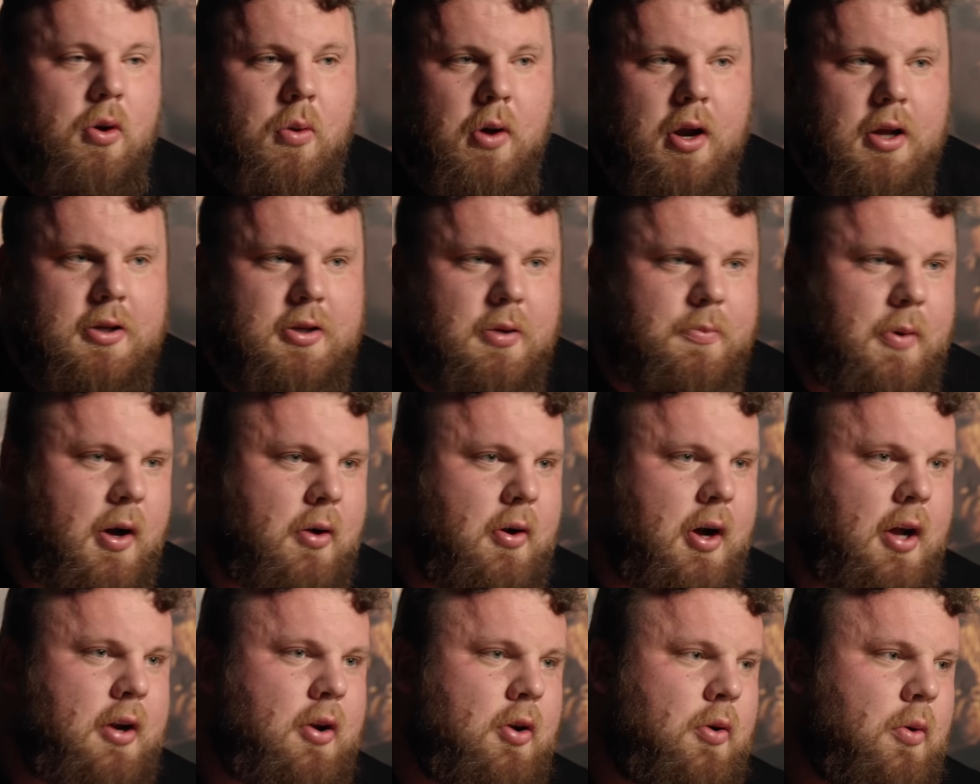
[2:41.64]
know what it's
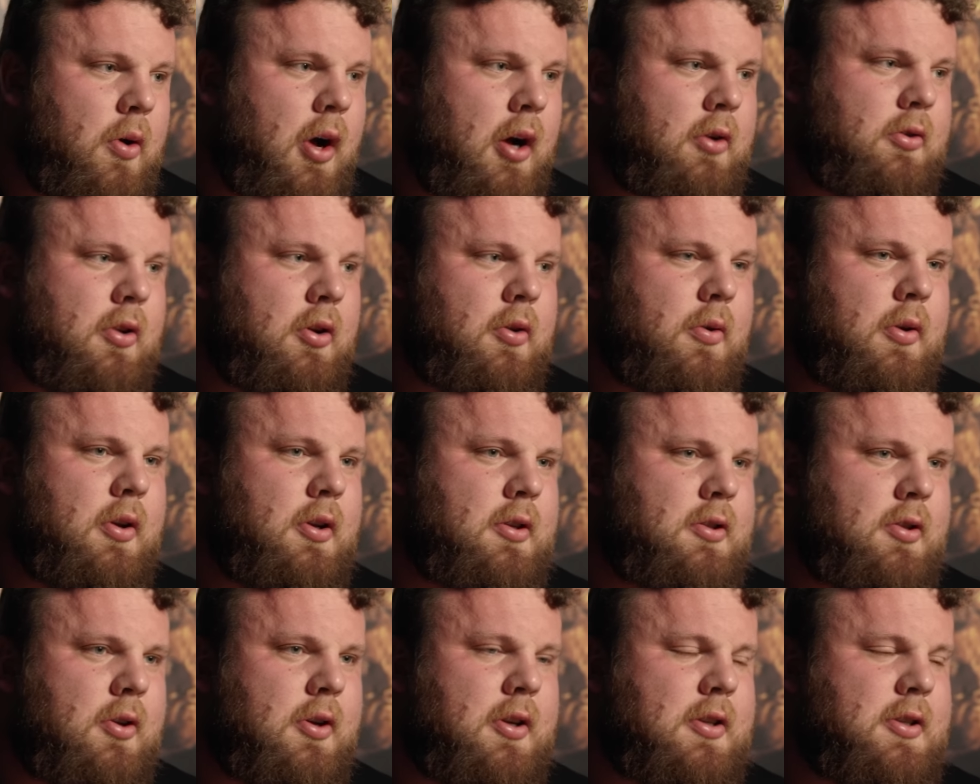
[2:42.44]
about. I know how to do
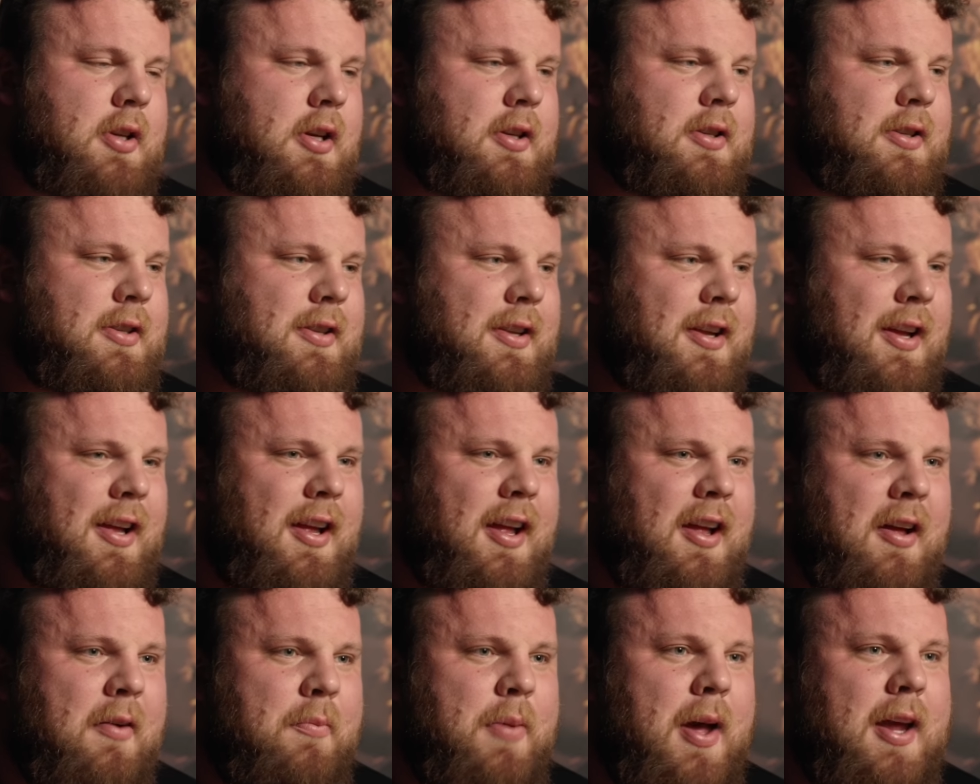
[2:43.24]
it. So it's just
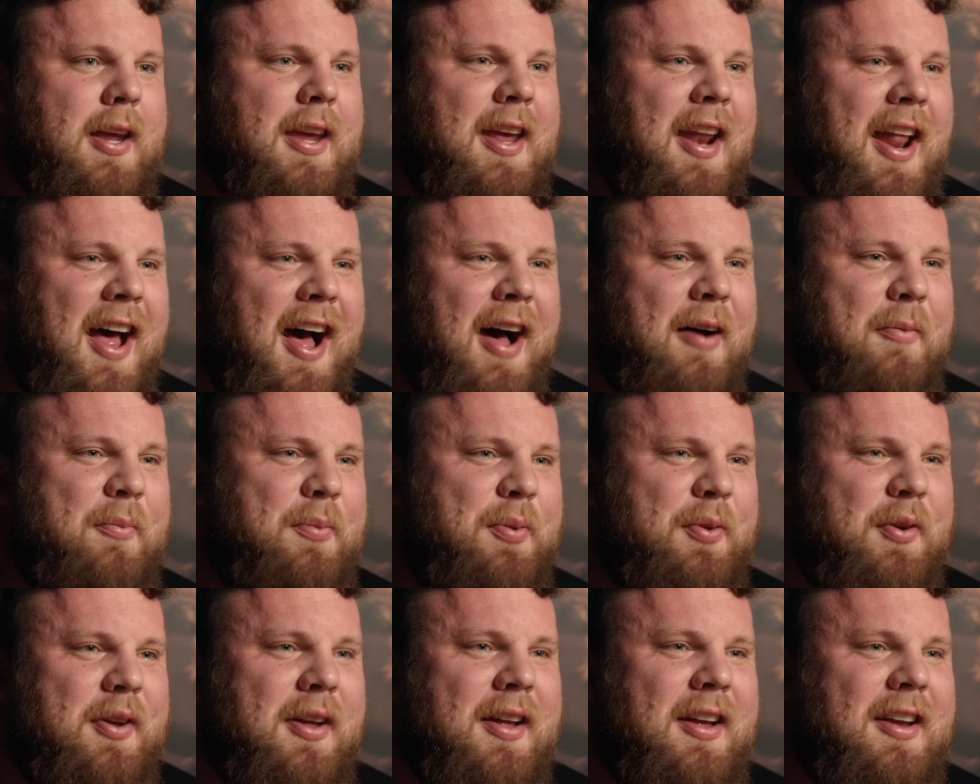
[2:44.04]
pick it
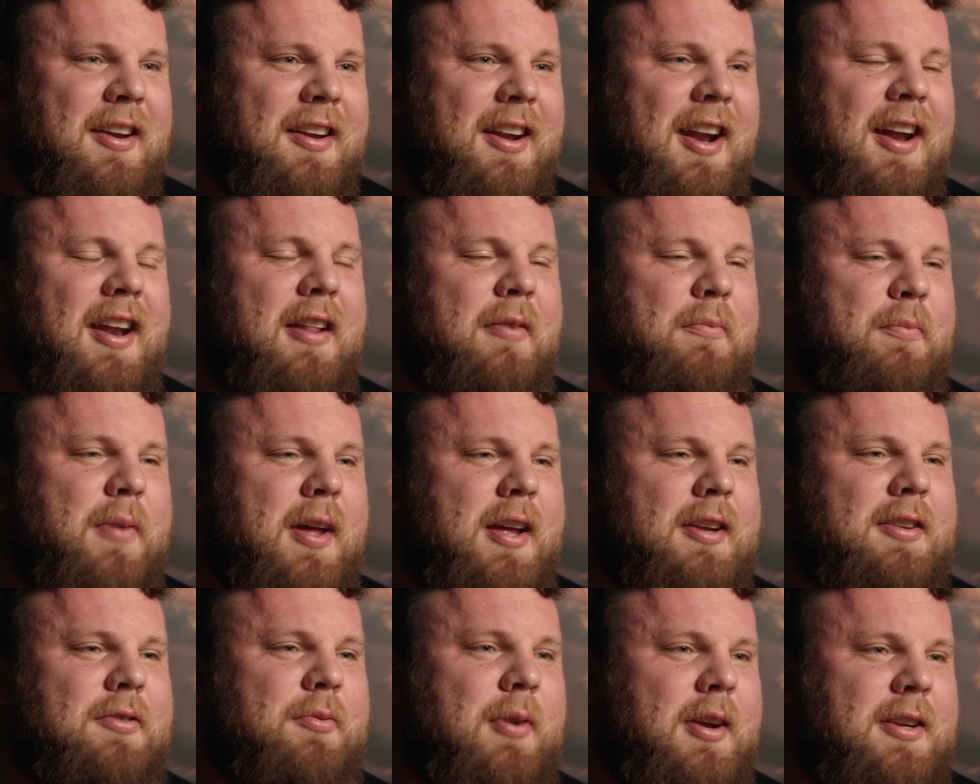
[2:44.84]
up, green and
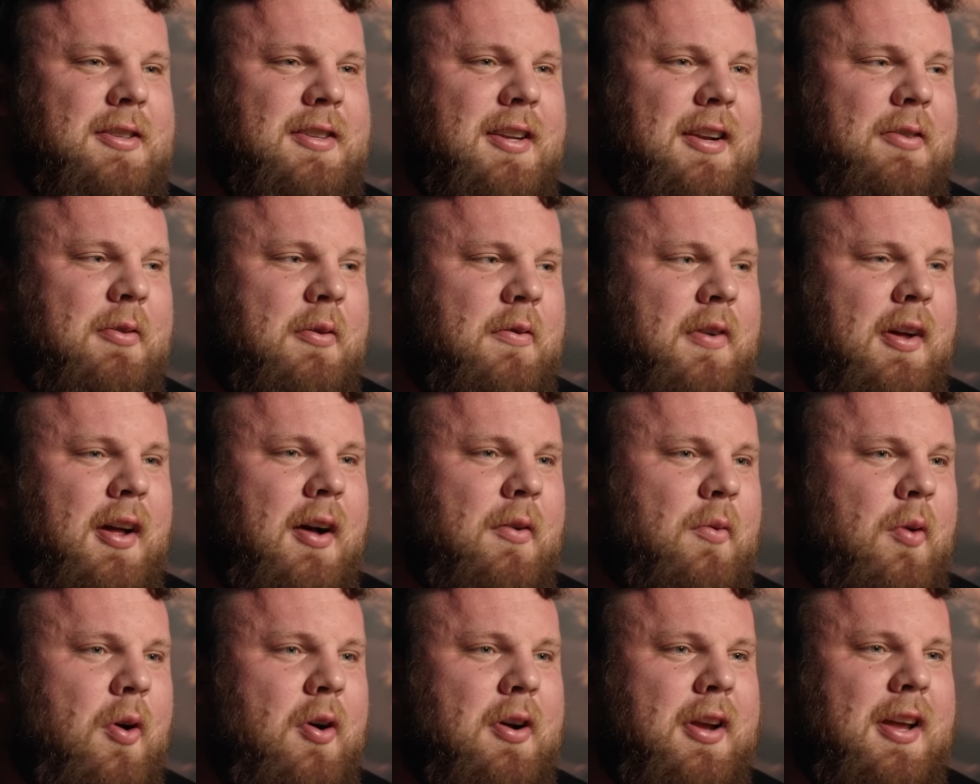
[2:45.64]
base racing with it
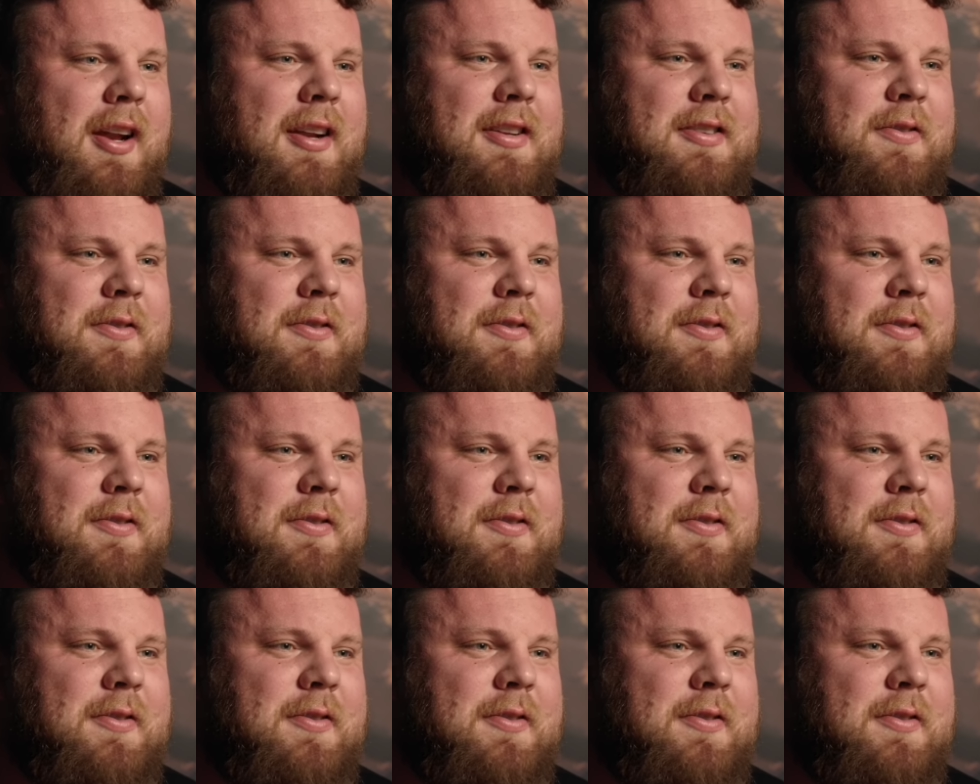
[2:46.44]
and walking